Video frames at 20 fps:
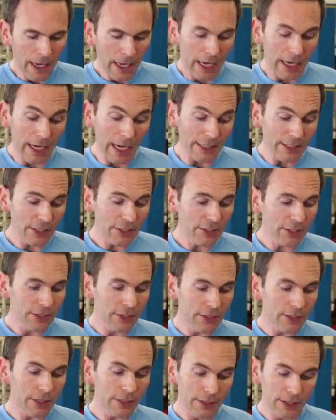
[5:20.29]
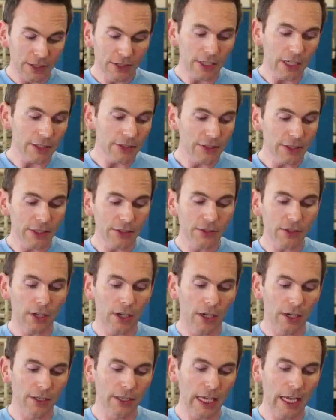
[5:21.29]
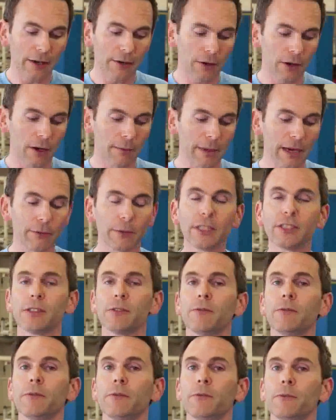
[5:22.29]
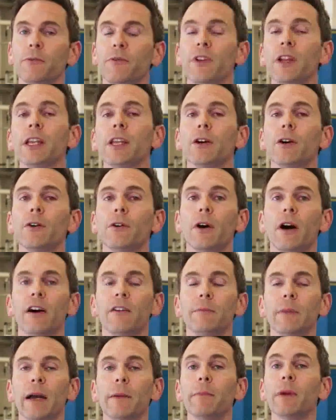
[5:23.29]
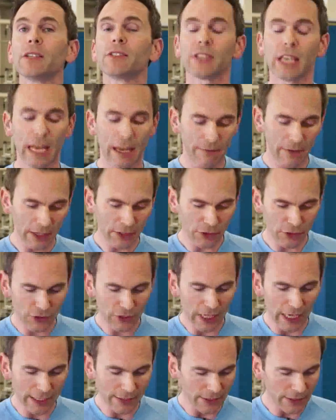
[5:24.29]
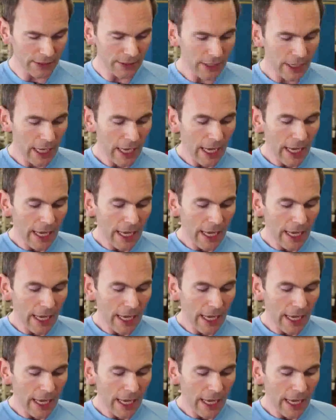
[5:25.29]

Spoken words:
And I just discussed this on my recent video of my must-have exercises,